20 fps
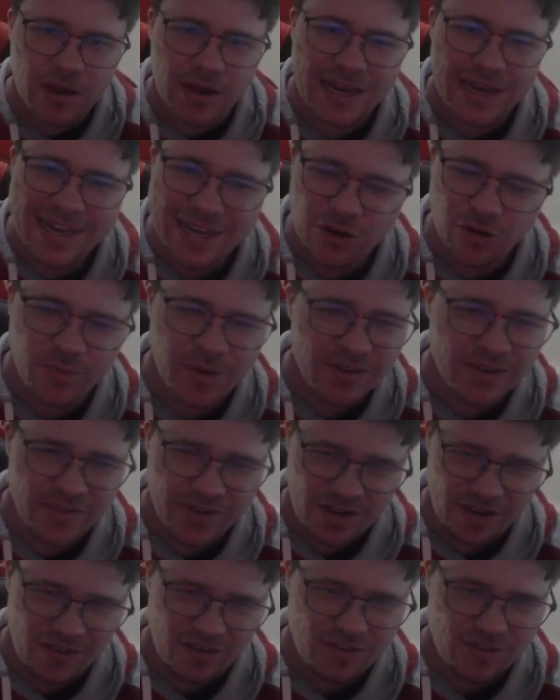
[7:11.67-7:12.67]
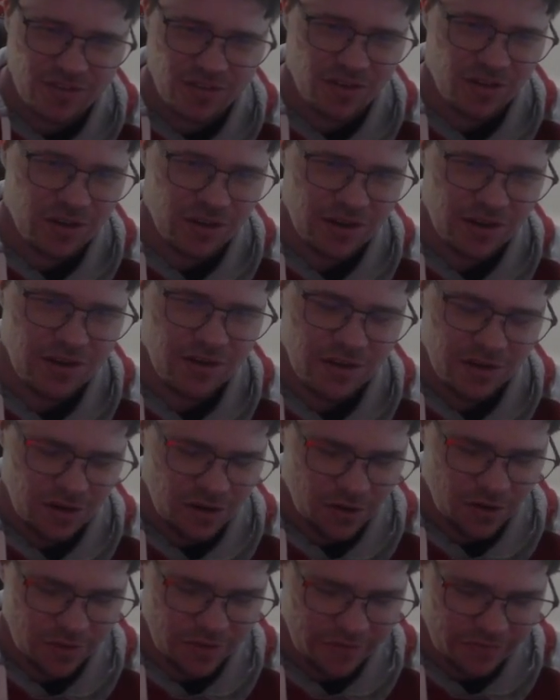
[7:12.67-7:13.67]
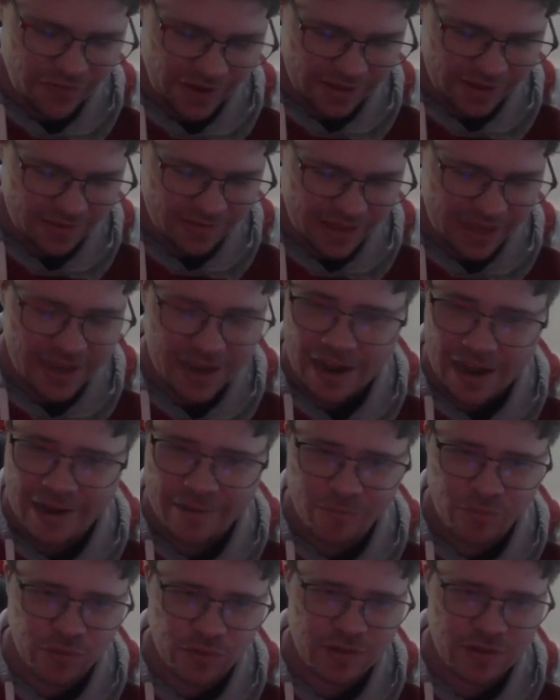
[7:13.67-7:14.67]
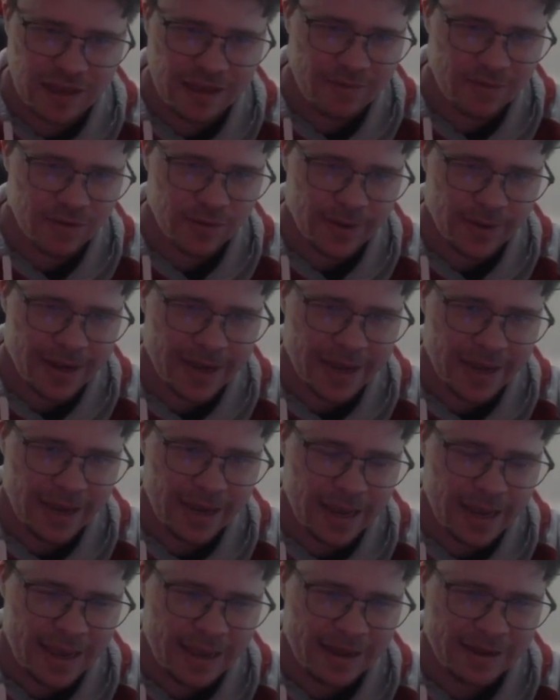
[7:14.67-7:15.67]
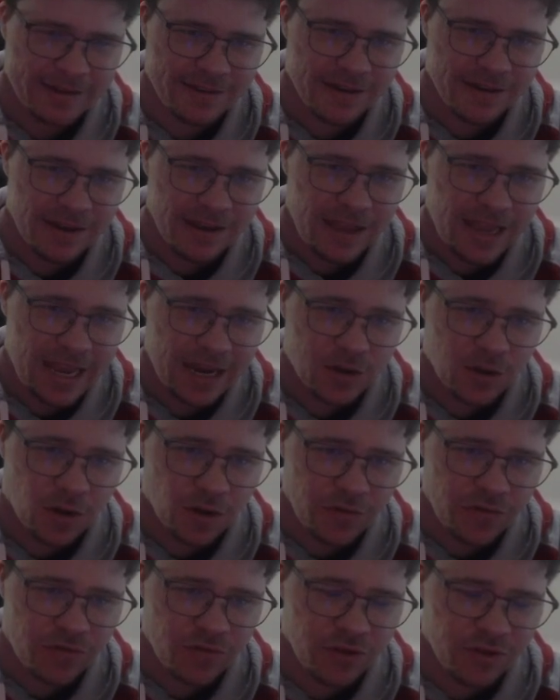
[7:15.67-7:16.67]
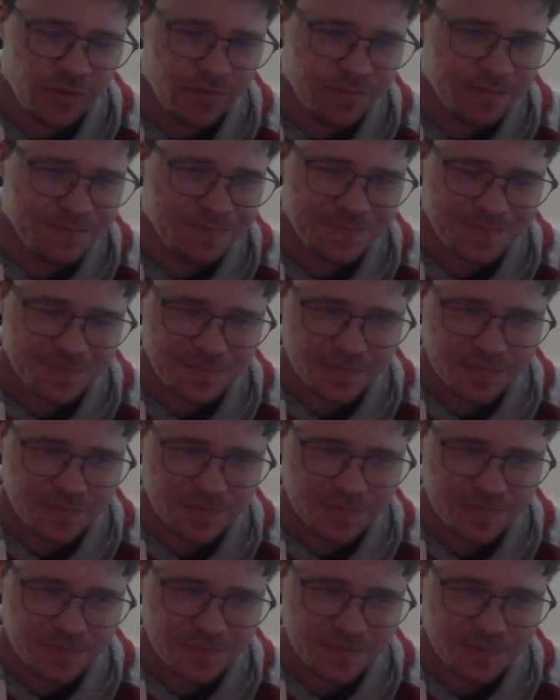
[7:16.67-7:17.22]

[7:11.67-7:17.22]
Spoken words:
little bit of a concern on the fact that they can't put teams away, and it cost them.